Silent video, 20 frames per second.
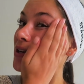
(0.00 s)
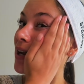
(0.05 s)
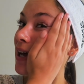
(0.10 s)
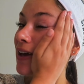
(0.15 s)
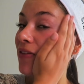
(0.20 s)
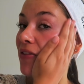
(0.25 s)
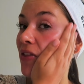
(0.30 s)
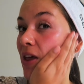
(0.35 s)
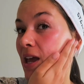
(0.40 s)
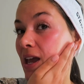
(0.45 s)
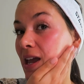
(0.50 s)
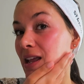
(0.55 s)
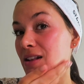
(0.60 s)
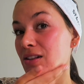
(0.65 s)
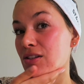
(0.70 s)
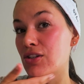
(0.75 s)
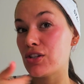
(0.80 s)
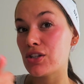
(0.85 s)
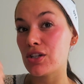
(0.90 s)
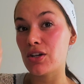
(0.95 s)
Like the
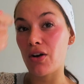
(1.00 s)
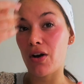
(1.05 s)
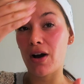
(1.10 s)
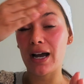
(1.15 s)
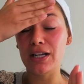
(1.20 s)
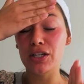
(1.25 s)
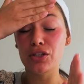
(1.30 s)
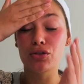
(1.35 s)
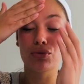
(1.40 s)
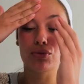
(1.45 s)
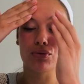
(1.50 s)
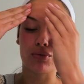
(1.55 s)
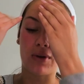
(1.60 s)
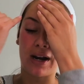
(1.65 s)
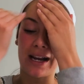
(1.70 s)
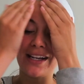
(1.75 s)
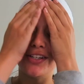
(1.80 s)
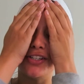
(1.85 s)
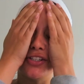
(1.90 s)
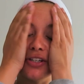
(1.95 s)
instant
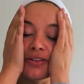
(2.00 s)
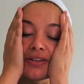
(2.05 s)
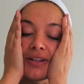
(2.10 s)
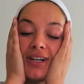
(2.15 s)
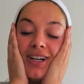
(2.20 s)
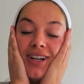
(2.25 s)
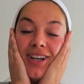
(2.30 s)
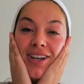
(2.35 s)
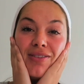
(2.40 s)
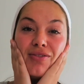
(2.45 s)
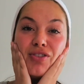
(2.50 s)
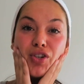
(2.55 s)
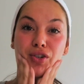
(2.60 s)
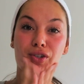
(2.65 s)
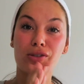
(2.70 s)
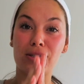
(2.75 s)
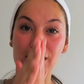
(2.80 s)
hydration that it gives your